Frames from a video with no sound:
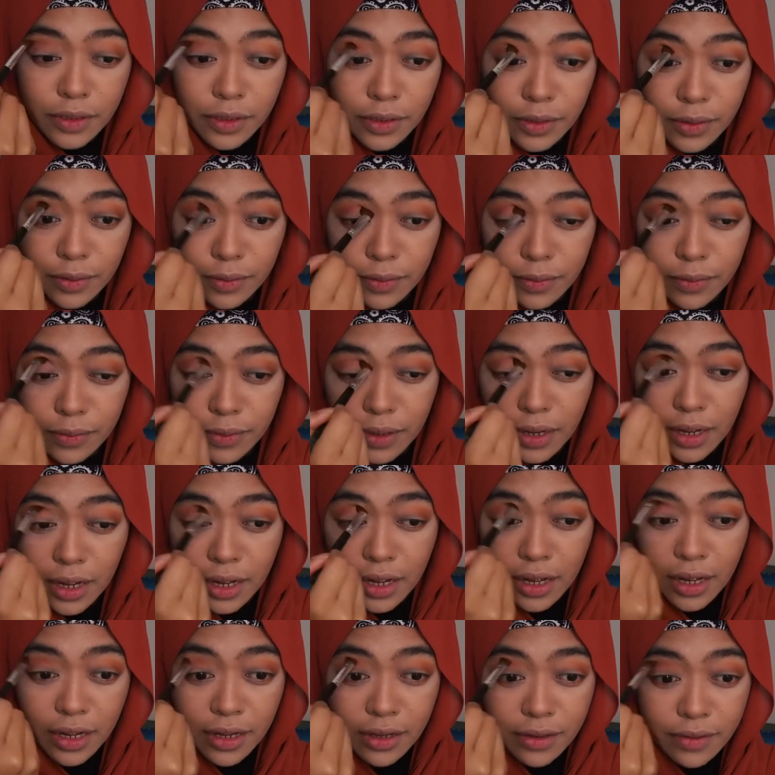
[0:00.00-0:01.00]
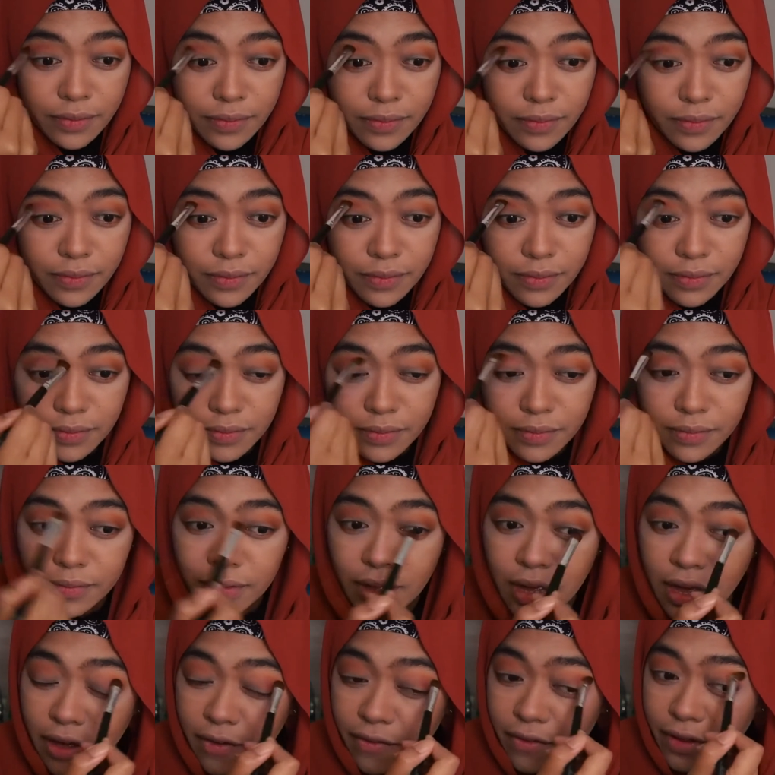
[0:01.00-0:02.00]
you are
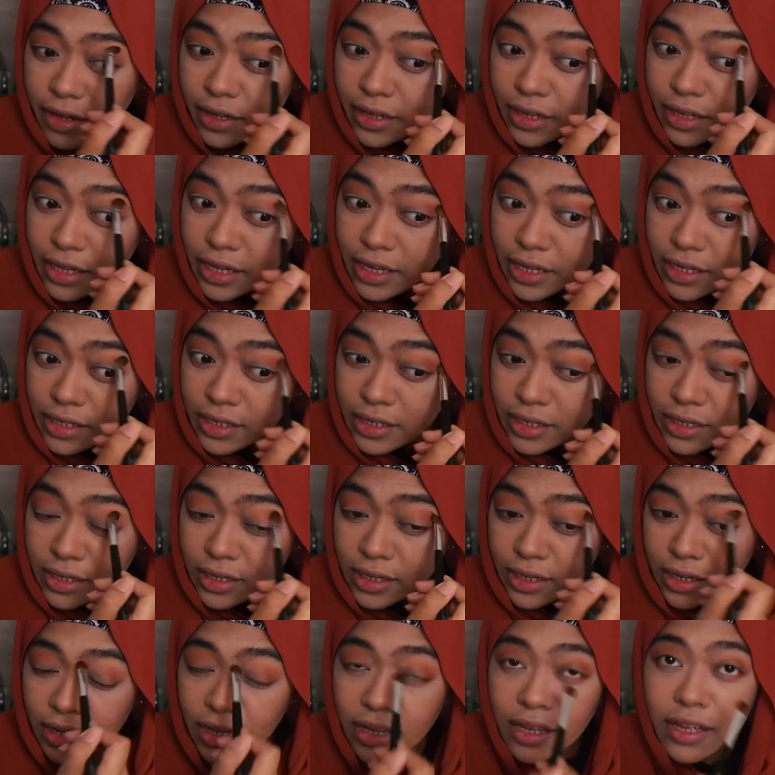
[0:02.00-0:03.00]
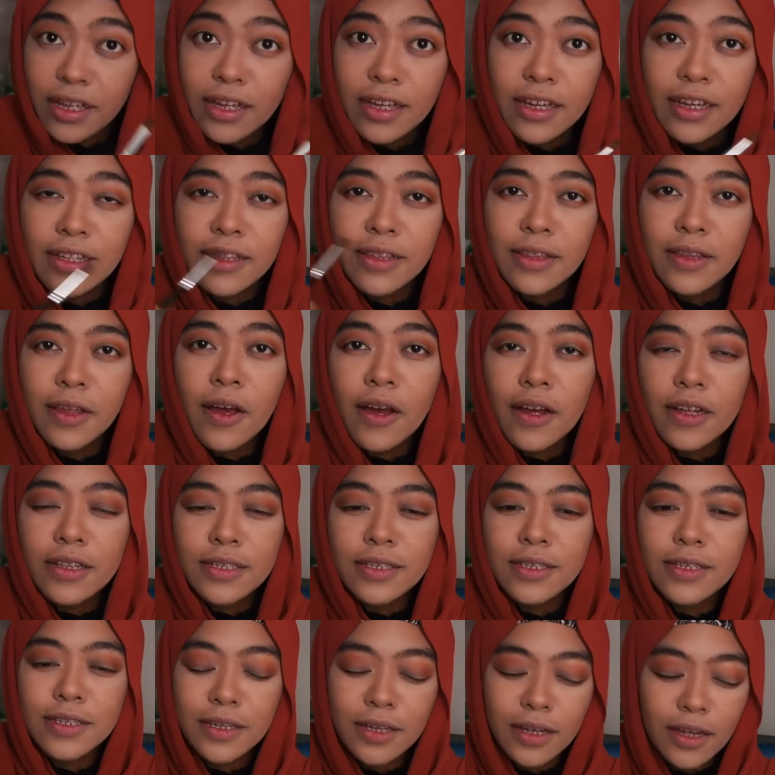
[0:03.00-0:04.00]
having these
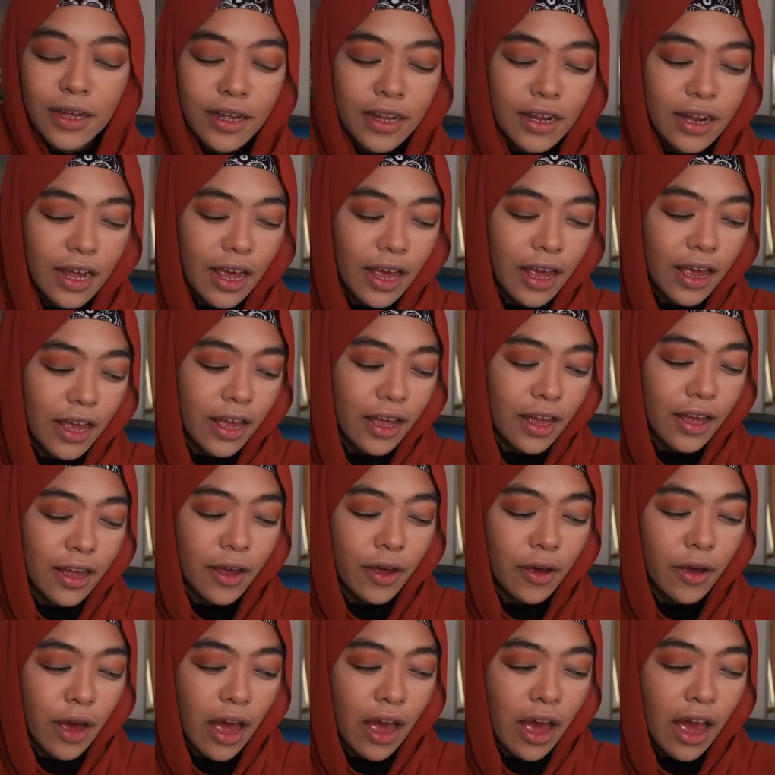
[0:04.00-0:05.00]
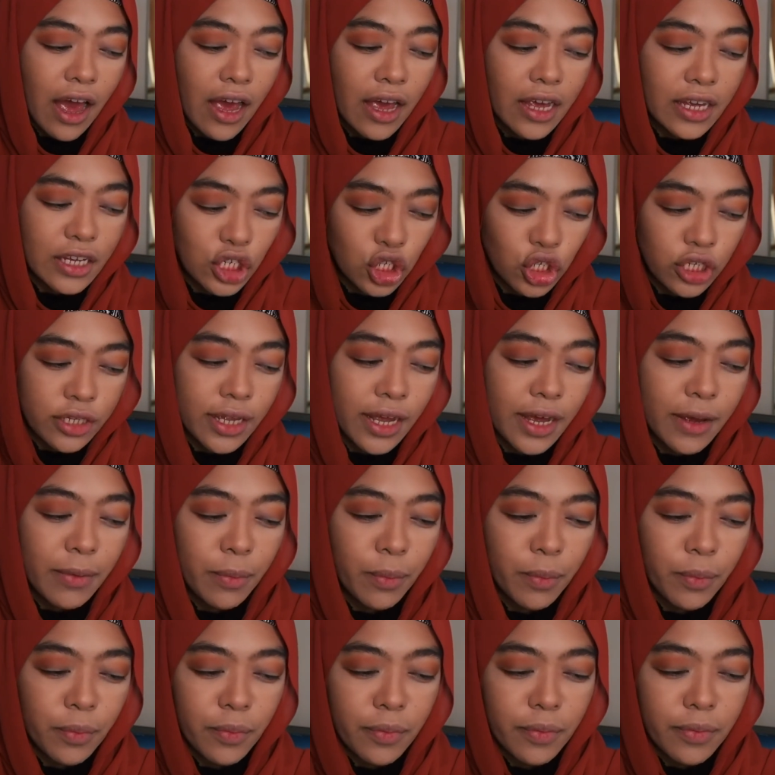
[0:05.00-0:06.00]
thoughts each time,
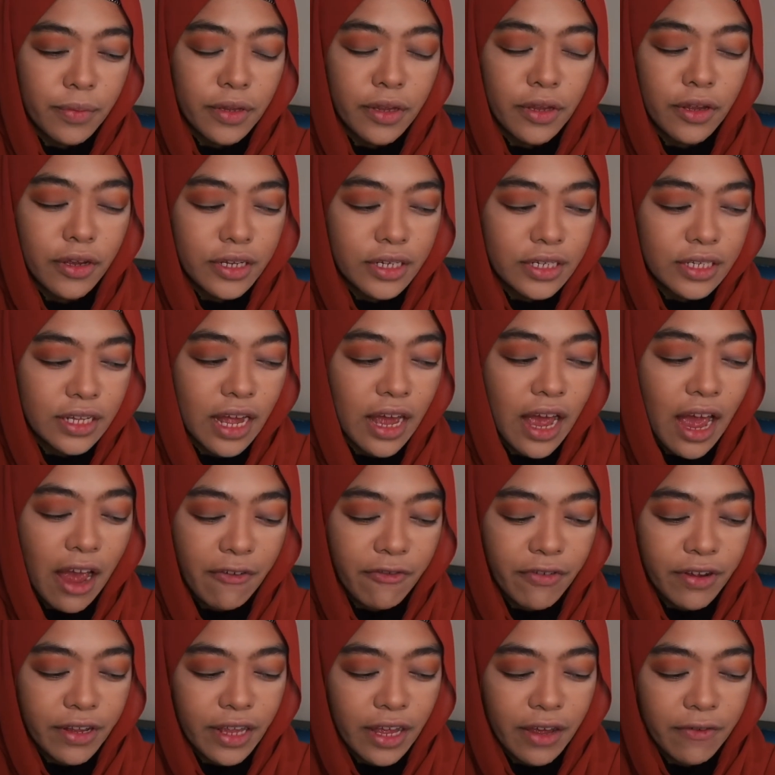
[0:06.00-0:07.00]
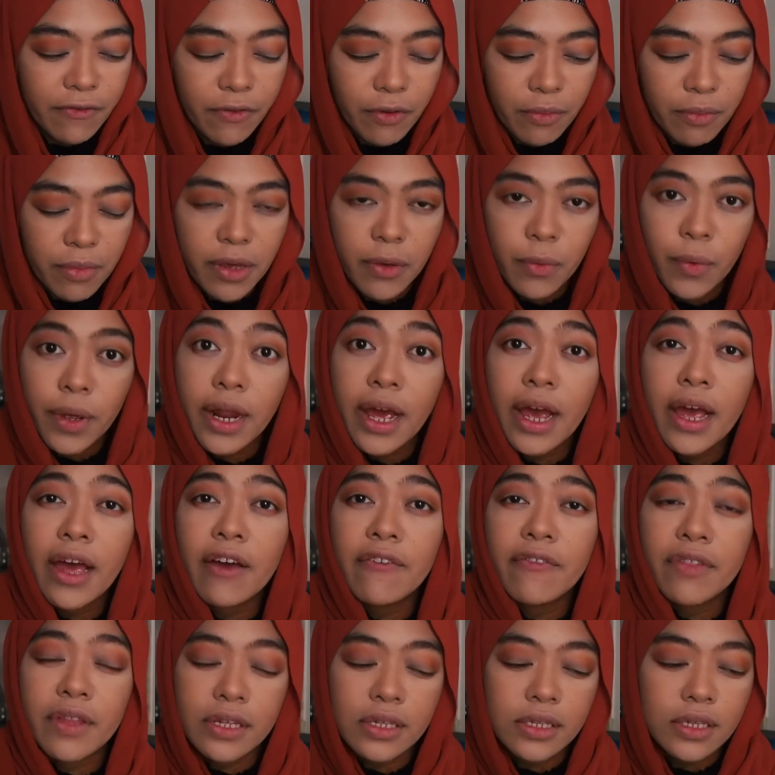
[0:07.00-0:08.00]
not each time, every time for me when I
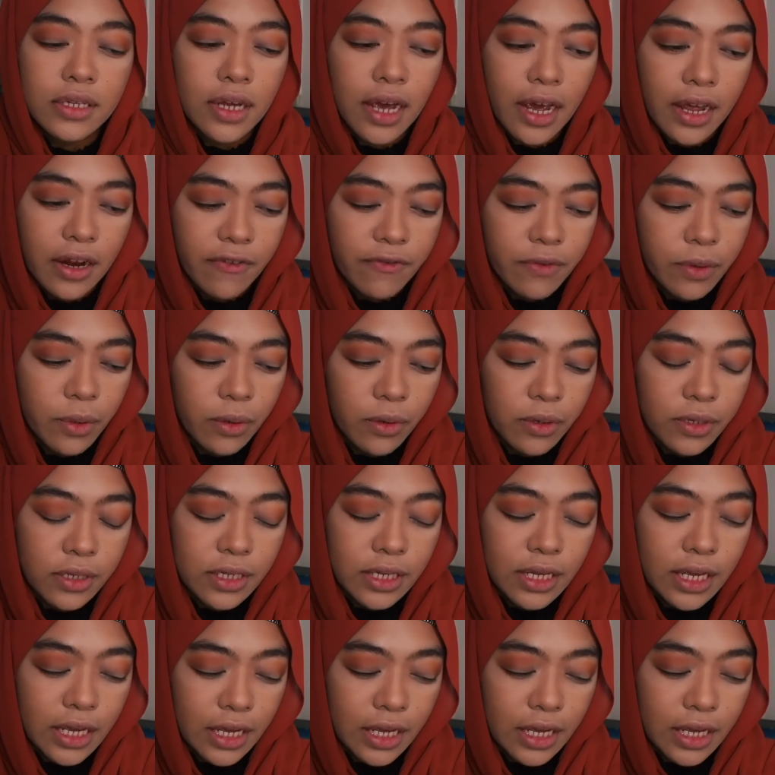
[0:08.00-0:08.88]
have this kind of thoughts,